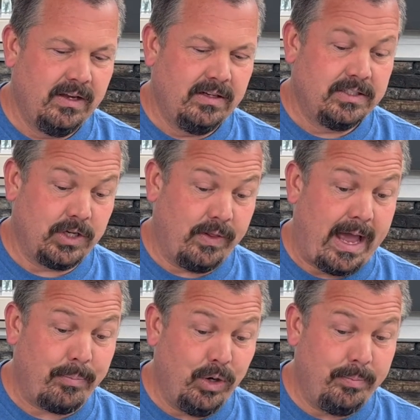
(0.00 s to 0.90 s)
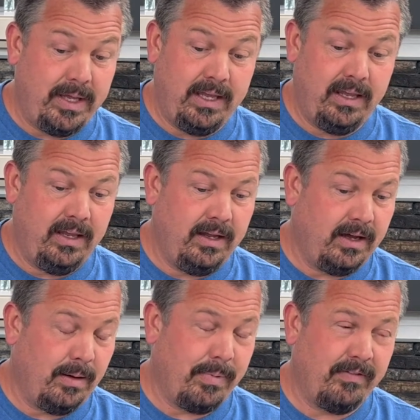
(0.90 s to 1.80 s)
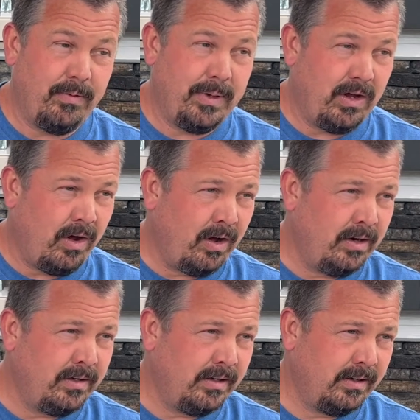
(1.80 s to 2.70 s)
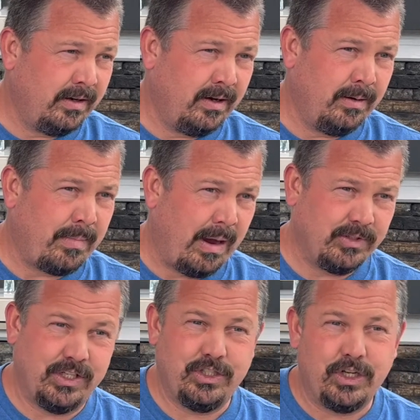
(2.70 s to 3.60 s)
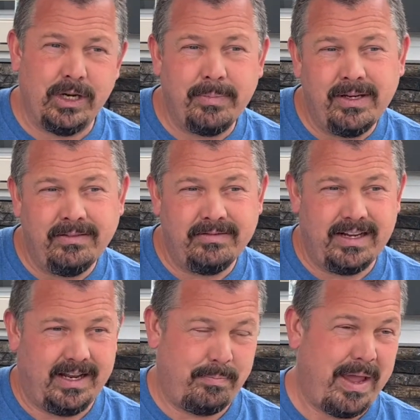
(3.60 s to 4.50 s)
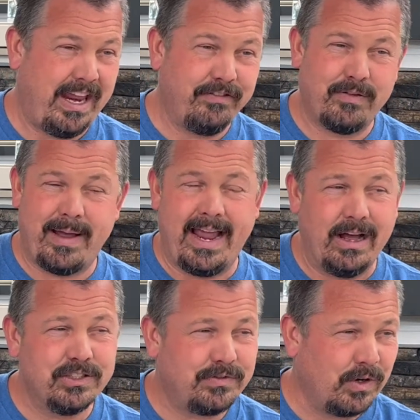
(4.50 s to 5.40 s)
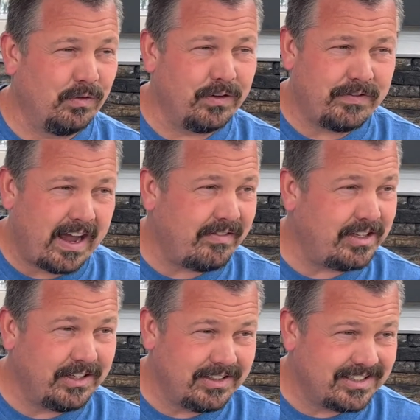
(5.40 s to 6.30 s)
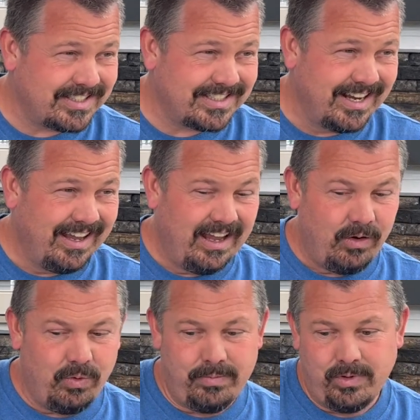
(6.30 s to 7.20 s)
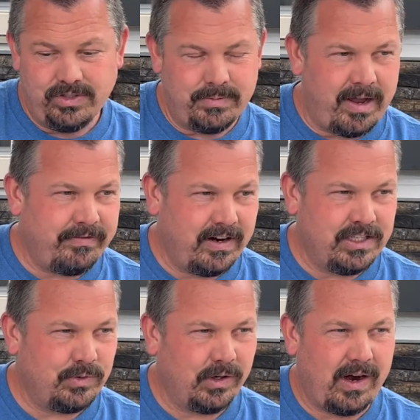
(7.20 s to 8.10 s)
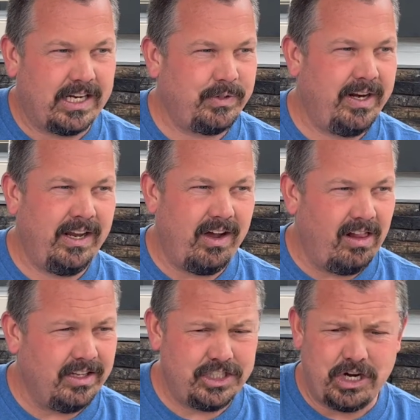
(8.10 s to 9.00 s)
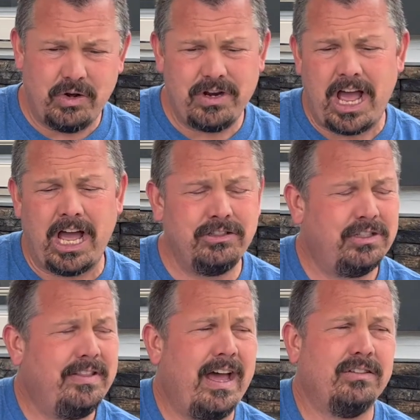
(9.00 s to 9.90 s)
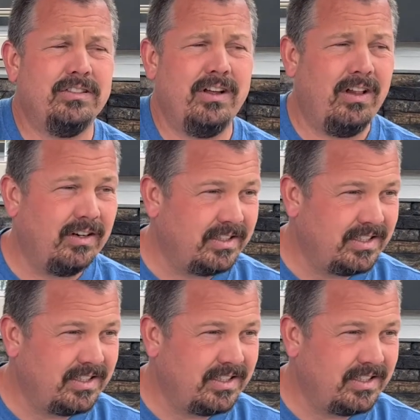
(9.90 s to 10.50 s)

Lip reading: So that put me above and beyond. I was a journeyman, had paid for my house for over 5 years when most of my friends were graduating college and owed $100,000.